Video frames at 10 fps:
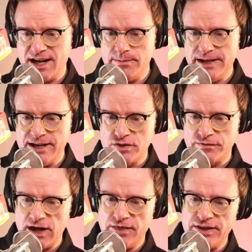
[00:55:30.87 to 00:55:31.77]
I'm an
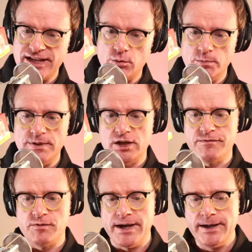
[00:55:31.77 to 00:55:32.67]
introvert and think it would be good
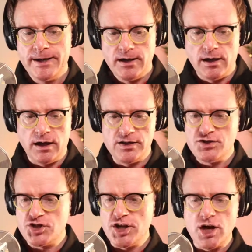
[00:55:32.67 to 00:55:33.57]
for me.
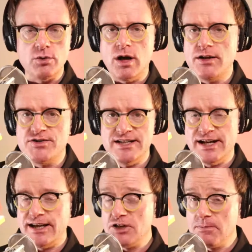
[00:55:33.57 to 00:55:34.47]
Do you know,
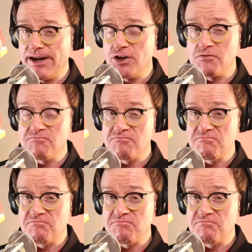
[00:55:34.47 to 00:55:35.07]
Dee, you might not